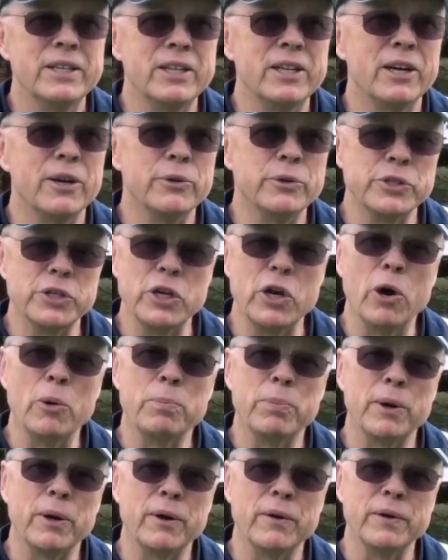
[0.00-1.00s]
you know, it was the
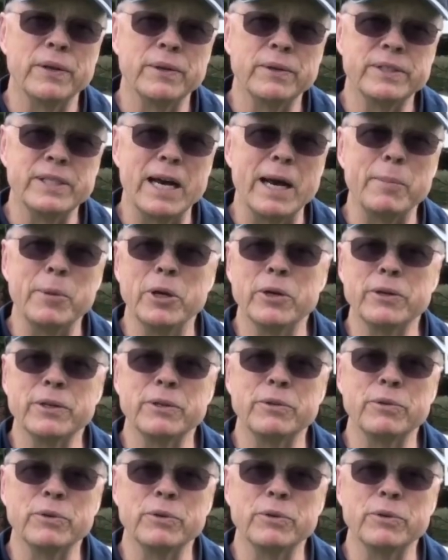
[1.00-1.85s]
opener, and Tommy only